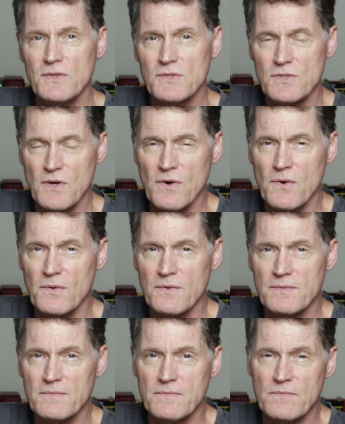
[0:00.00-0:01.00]
So,
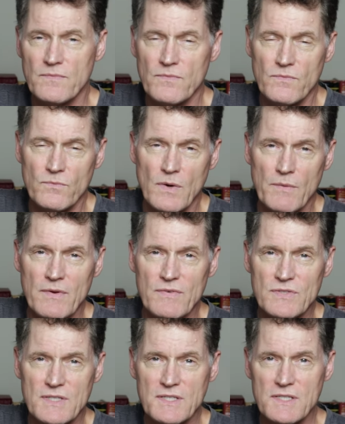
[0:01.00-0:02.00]
what we've
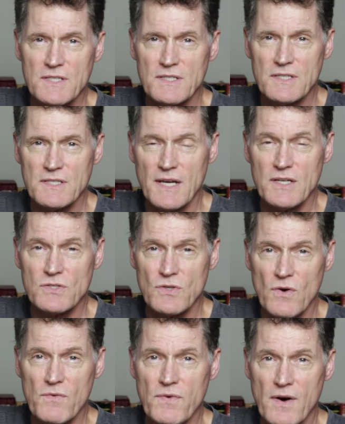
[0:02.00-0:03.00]
seen Jesus say
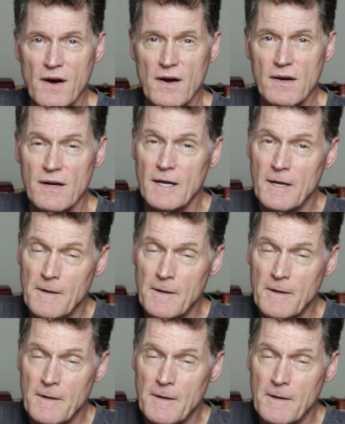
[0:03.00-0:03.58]
so far